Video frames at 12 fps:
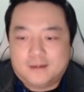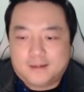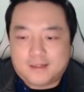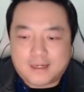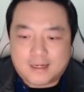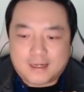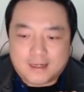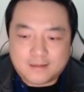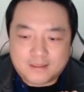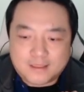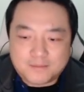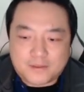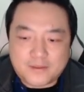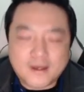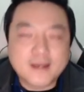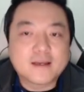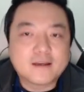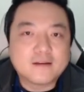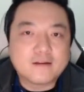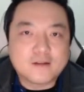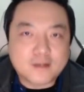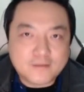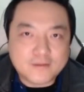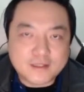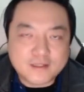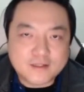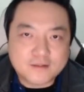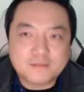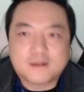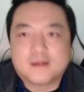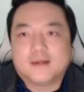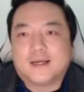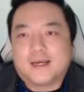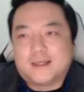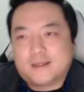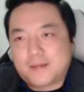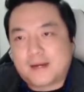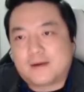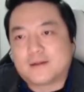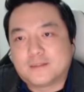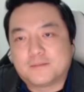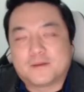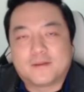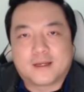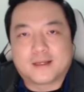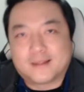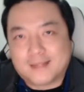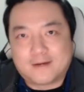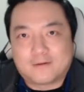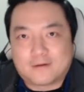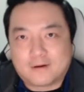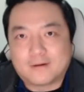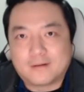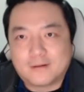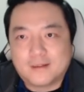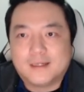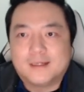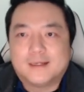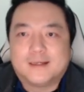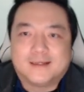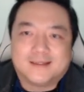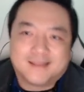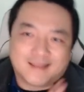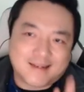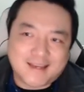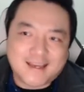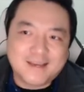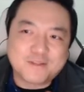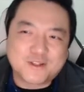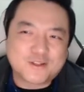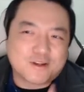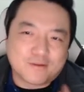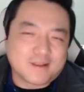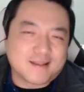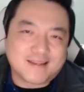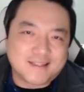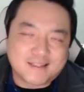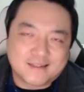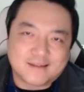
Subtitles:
the sympathetic nervous system and the parasympathetic later on. The names, you don't really need to